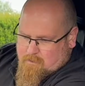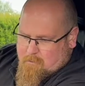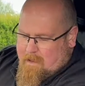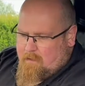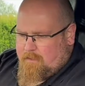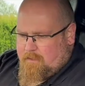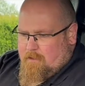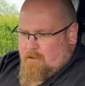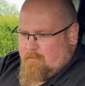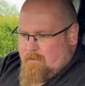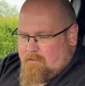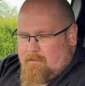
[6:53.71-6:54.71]
about a third
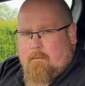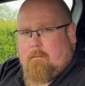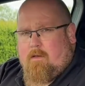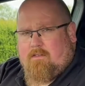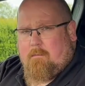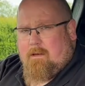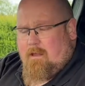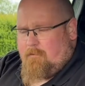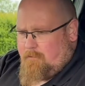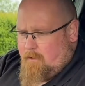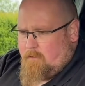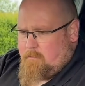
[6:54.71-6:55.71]
of it to possibly a
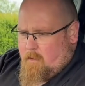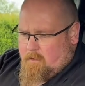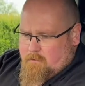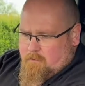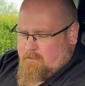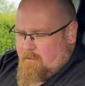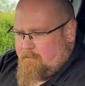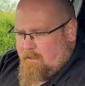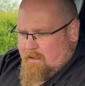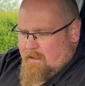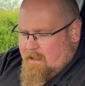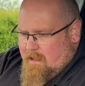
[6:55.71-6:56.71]
fuse box or
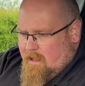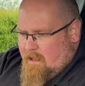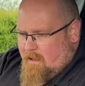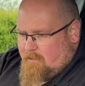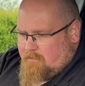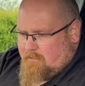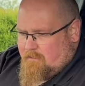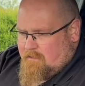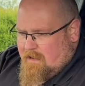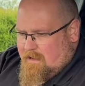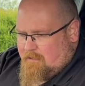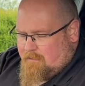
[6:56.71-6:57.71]
something
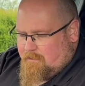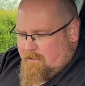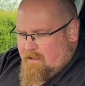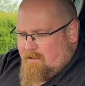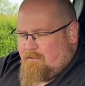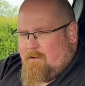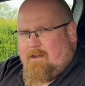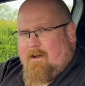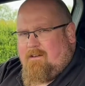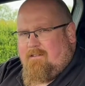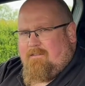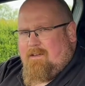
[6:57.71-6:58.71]
underneath. So it kind
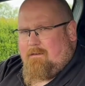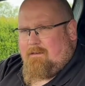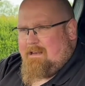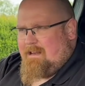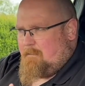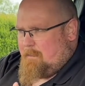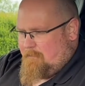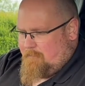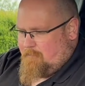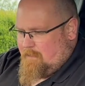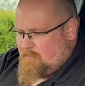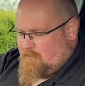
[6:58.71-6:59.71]
of feels a little bit
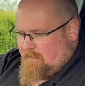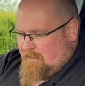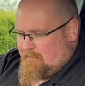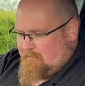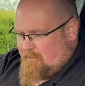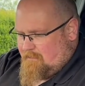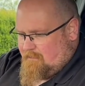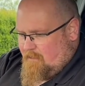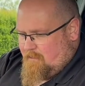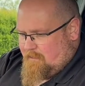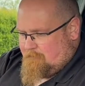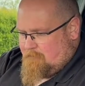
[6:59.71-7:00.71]
French in its
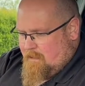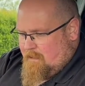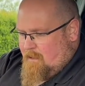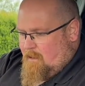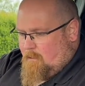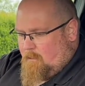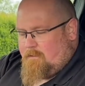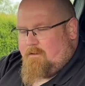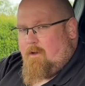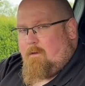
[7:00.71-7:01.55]
design. Also,